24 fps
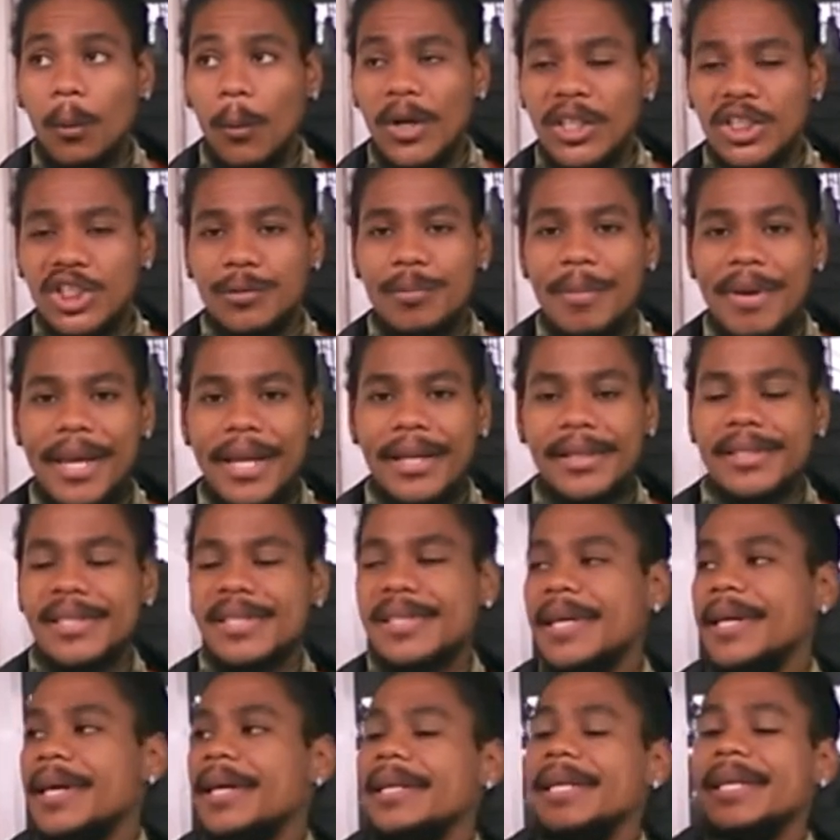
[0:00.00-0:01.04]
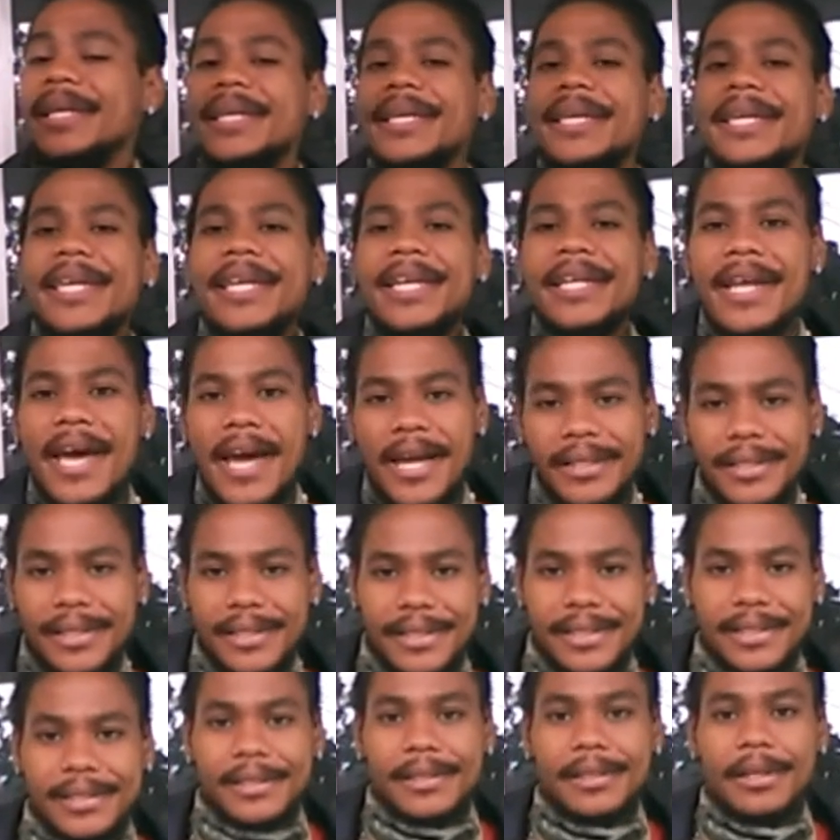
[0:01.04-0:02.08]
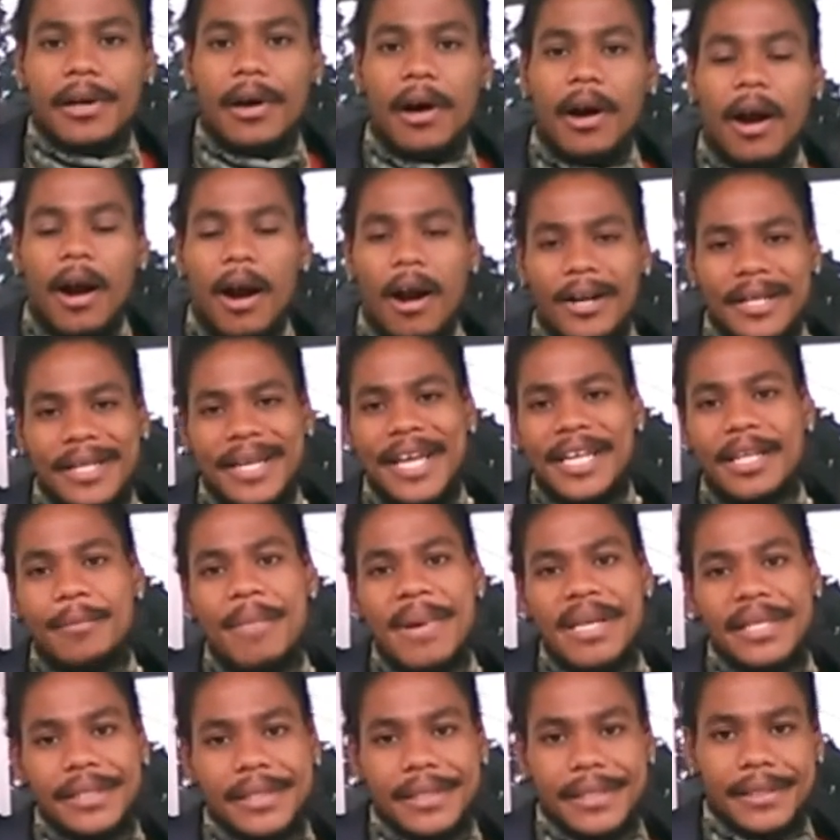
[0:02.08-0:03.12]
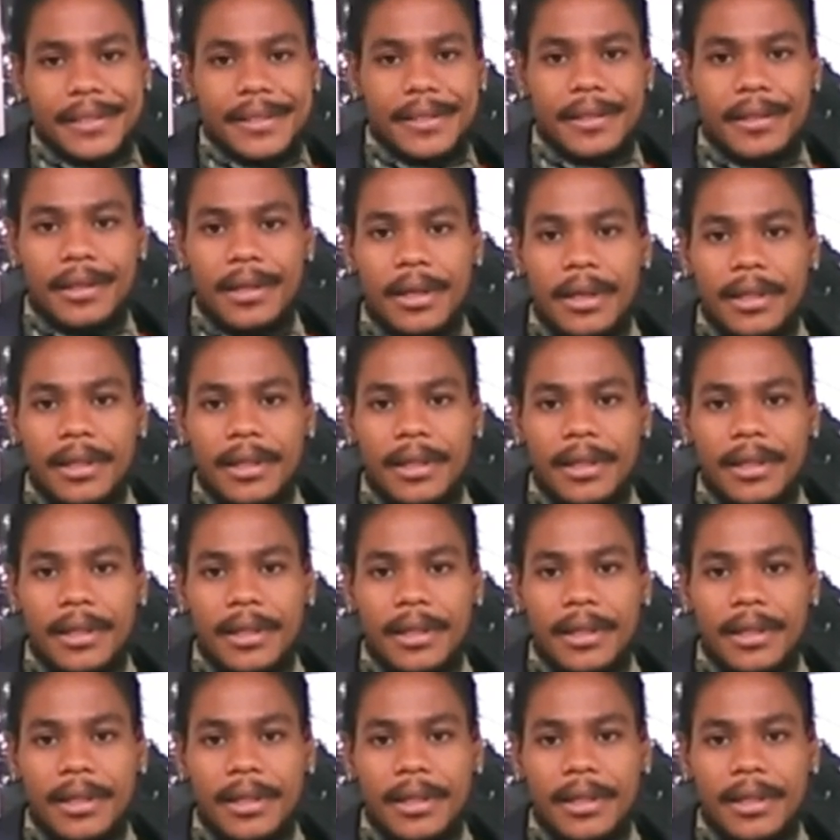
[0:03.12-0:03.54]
which means the Edens are the enemies.